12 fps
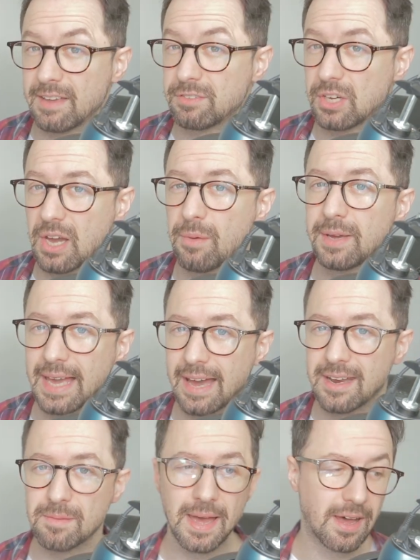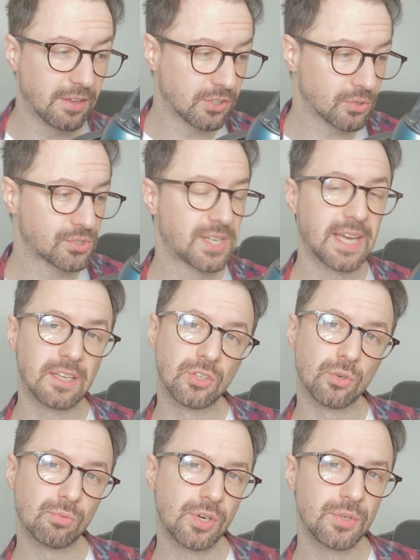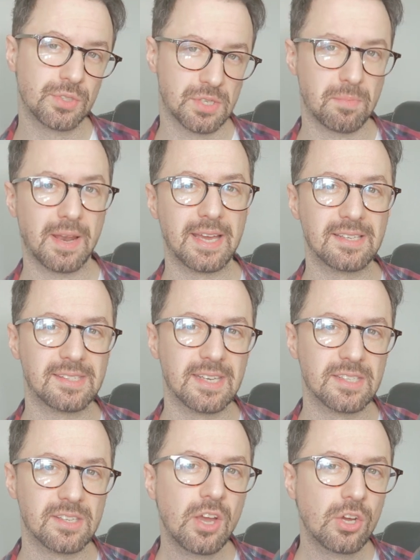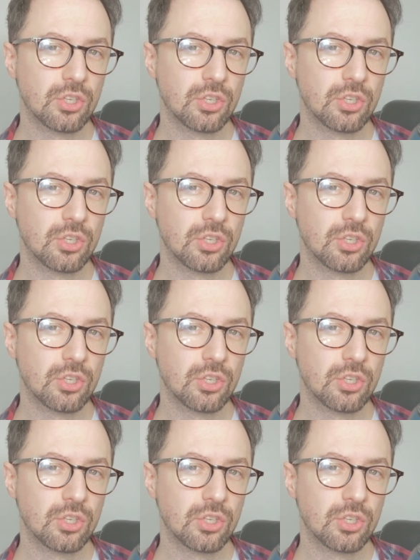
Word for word: But if you're going out and about and you're setting your route to places,